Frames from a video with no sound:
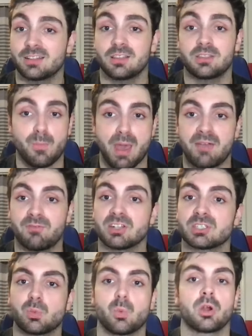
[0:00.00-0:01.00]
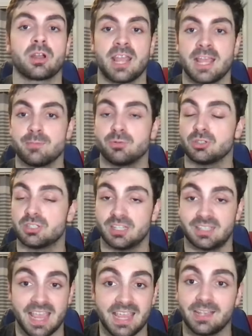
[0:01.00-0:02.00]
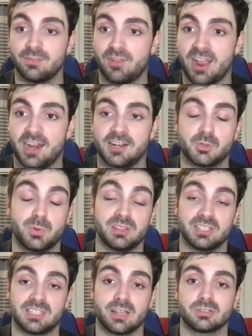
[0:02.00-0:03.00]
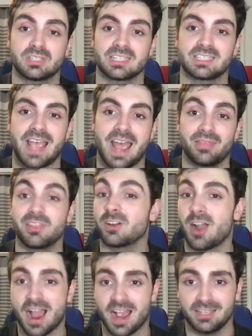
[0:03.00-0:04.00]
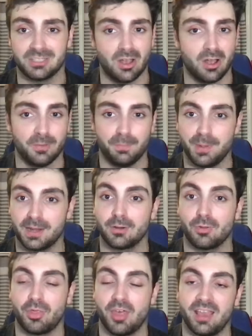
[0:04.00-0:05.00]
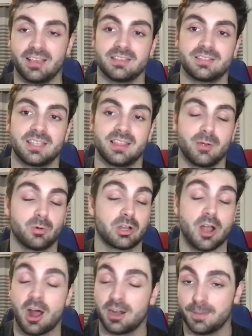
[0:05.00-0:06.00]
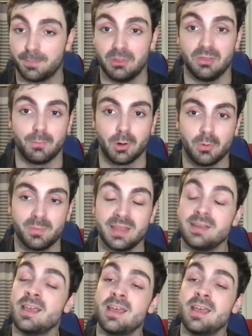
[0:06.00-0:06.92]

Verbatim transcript: that the Mavericks weren't able to take advantage when the Celtics had their eyes on bigger things and they were caught up in the moment,